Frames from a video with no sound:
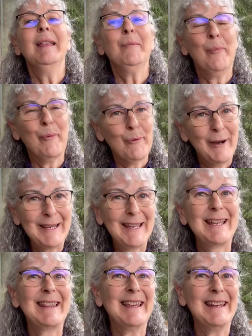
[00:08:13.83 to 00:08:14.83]

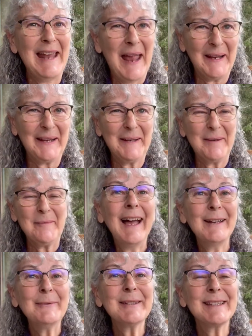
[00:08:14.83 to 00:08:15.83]
breaking the neck.
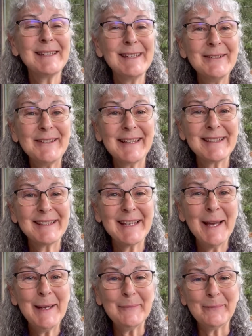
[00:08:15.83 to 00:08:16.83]
I will see you next
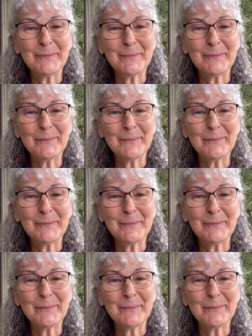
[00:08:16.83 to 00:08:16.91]
time.